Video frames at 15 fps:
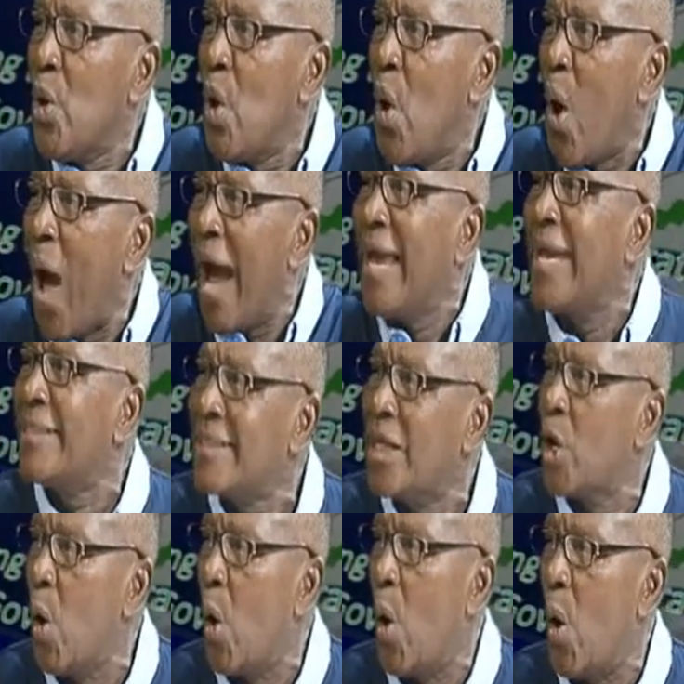against the
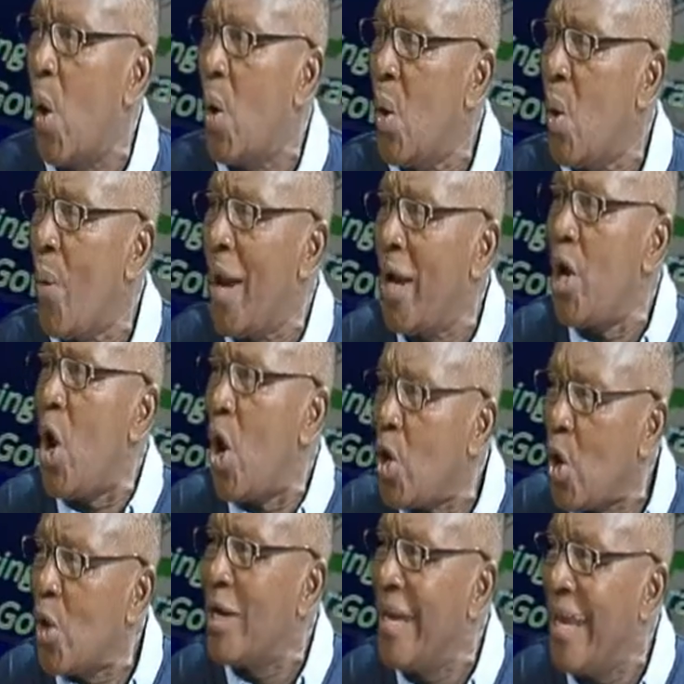law. When law
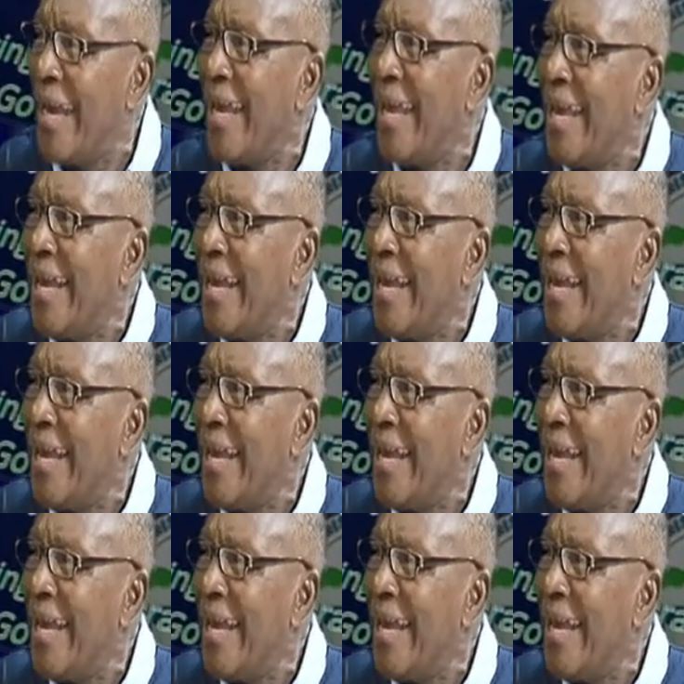don't there,